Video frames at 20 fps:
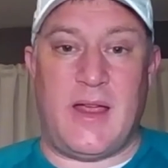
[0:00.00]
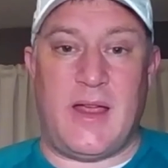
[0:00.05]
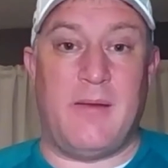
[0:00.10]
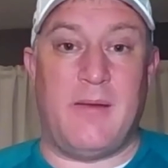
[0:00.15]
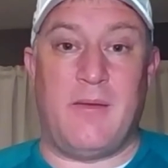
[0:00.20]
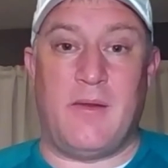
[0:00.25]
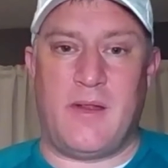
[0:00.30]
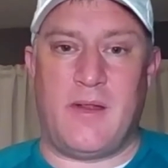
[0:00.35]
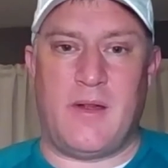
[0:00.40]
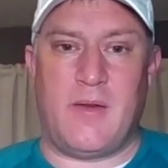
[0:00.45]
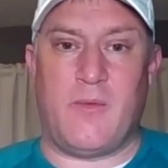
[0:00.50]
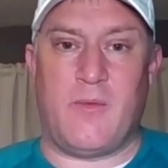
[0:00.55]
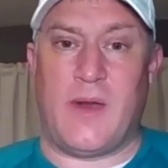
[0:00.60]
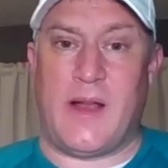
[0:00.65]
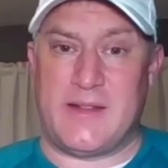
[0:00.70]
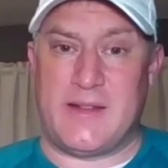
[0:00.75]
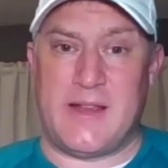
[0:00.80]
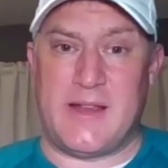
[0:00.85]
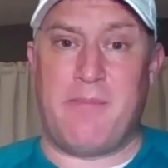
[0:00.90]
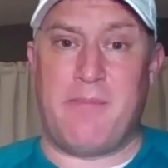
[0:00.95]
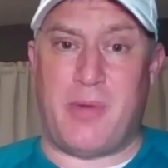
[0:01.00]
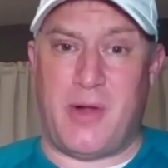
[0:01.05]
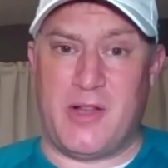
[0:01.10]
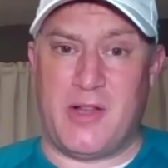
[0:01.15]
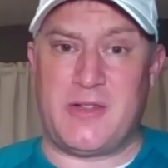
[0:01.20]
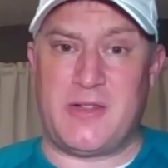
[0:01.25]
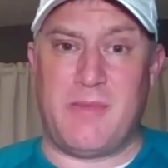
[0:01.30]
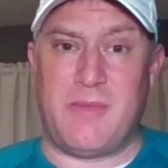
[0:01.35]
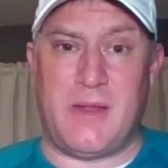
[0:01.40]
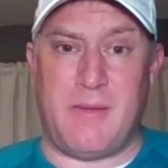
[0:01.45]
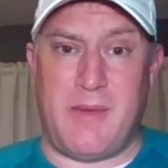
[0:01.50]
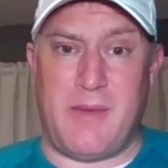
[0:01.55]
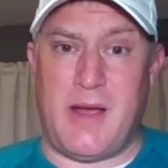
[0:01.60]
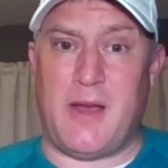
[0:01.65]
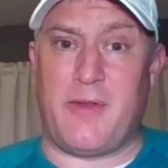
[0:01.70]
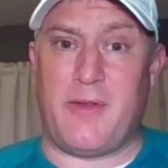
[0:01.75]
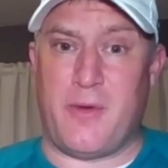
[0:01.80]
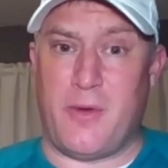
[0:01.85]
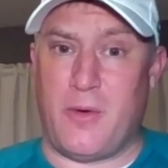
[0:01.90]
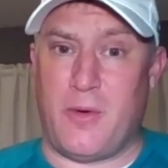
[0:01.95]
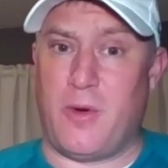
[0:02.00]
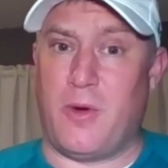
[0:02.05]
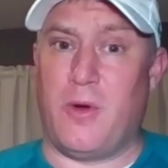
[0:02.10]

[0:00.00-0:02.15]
And when I say punch them in the mouth,